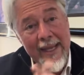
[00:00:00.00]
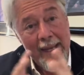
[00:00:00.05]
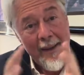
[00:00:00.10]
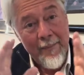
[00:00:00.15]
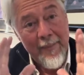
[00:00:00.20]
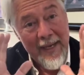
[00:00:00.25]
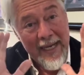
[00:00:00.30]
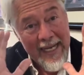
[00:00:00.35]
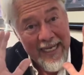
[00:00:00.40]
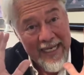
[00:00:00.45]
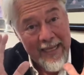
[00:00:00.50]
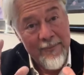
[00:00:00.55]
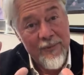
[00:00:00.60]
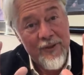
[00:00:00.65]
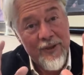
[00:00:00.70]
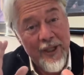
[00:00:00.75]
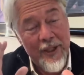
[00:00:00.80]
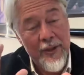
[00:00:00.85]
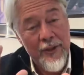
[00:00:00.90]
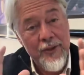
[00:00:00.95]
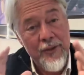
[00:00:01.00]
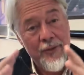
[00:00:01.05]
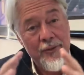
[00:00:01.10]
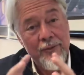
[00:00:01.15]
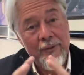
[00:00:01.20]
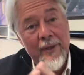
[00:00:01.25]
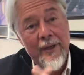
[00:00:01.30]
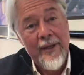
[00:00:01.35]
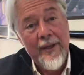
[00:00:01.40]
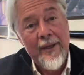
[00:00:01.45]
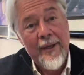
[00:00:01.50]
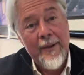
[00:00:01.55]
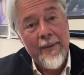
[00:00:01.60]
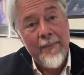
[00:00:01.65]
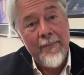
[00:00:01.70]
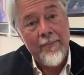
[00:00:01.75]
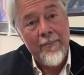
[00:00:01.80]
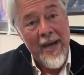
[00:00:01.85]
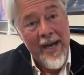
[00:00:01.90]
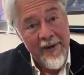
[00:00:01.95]
But like I'm telling you,
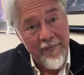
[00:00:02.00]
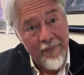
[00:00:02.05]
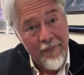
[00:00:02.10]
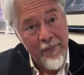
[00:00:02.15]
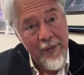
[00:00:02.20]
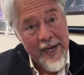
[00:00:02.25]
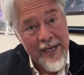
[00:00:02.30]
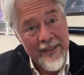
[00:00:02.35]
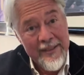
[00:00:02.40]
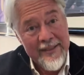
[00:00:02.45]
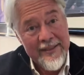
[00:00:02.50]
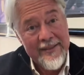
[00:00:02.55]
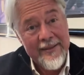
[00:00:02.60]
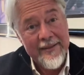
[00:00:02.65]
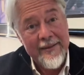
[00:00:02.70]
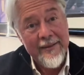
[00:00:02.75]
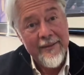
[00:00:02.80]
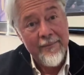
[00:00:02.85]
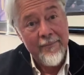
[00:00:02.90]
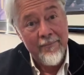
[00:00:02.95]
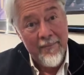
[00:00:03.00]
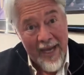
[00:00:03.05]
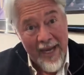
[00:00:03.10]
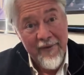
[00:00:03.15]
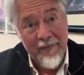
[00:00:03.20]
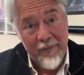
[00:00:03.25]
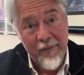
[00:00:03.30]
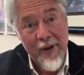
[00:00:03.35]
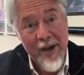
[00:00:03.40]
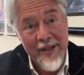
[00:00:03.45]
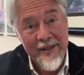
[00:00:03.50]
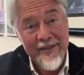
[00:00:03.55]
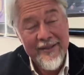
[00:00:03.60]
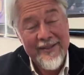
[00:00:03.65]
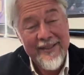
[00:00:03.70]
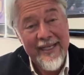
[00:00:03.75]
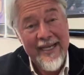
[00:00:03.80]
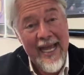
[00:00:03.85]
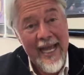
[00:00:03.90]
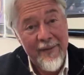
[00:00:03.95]
my friends
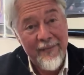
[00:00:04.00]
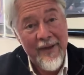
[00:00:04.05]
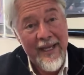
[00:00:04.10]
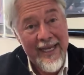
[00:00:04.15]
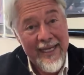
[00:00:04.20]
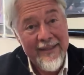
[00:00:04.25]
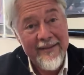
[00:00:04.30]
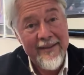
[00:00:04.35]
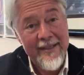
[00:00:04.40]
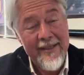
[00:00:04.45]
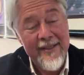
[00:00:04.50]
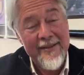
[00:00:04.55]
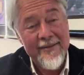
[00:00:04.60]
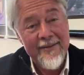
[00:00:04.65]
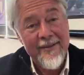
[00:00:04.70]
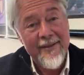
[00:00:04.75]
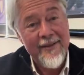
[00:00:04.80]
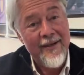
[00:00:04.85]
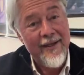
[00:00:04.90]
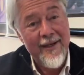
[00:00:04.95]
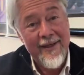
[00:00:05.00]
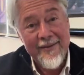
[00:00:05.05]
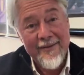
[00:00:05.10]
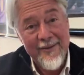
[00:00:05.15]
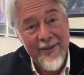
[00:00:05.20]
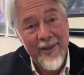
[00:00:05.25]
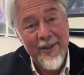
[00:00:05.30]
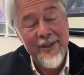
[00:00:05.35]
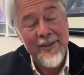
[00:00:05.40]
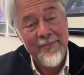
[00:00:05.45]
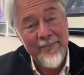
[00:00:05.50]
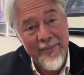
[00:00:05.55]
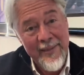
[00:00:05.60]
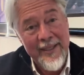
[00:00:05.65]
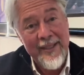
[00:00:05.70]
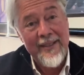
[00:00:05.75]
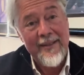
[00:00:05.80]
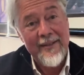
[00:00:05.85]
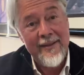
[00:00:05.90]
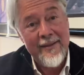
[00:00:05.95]
that have ADs are telling
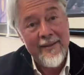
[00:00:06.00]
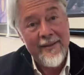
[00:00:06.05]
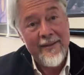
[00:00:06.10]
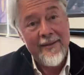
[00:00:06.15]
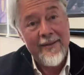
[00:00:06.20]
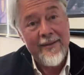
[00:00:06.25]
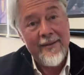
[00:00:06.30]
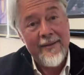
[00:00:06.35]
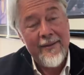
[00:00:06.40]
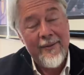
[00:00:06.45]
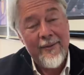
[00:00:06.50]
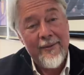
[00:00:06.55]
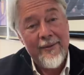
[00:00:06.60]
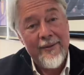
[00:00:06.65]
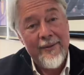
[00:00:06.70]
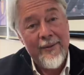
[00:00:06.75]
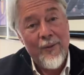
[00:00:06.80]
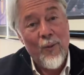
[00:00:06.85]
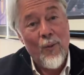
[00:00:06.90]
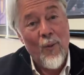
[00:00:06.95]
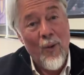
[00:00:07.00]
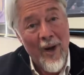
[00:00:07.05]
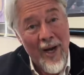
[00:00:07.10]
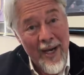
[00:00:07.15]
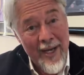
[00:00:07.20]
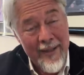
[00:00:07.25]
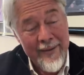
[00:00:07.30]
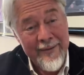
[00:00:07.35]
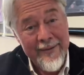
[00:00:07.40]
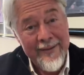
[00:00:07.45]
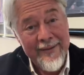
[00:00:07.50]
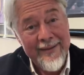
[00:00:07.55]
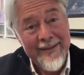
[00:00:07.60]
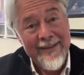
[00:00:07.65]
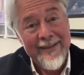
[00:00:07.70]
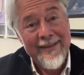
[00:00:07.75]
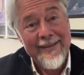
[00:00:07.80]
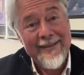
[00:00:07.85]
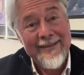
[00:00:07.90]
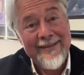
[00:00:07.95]
me, Juan,
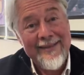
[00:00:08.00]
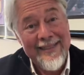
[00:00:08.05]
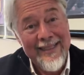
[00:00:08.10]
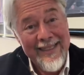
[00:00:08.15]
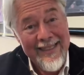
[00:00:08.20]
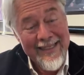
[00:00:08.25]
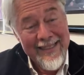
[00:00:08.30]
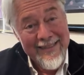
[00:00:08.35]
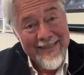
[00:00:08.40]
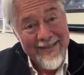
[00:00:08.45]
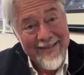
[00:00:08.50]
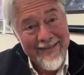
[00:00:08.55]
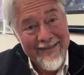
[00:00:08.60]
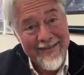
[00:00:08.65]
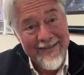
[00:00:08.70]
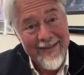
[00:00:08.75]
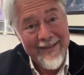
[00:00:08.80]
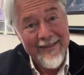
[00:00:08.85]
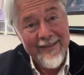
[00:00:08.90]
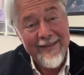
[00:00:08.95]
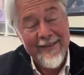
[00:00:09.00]
this